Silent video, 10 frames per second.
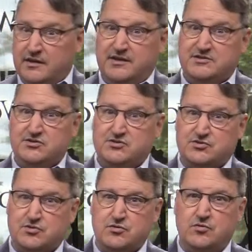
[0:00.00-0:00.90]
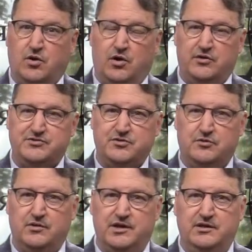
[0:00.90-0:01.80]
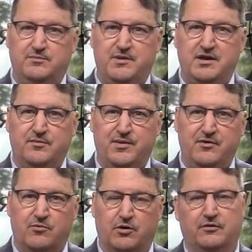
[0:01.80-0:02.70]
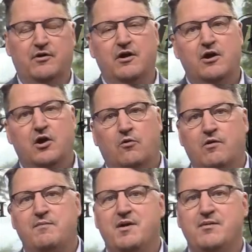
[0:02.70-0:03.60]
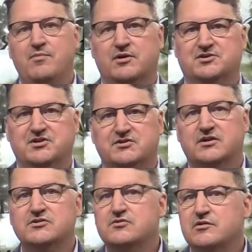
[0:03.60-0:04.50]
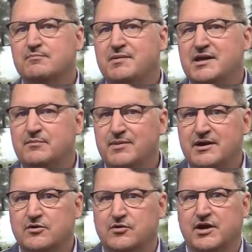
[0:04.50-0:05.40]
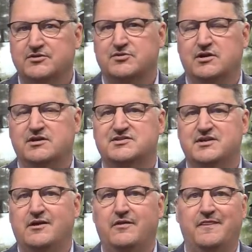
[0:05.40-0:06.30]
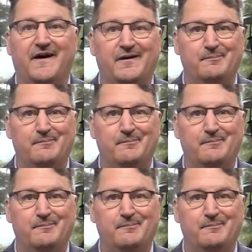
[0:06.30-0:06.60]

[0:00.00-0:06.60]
This is true also in the B2B world. Remember, just because you're in B2B, you're not trying to sell the